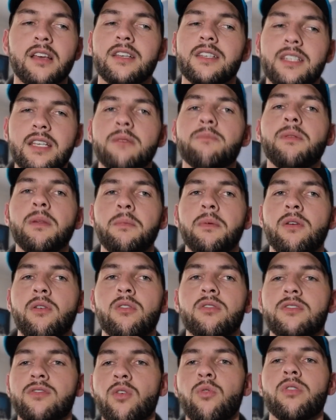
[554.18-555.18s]
simply
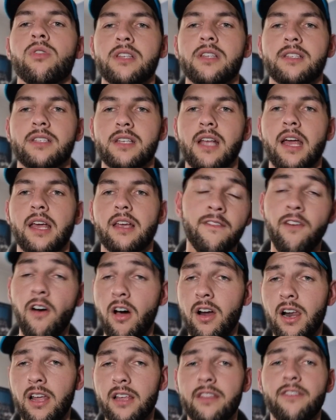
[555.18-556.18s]
because for what's at stake. Finally,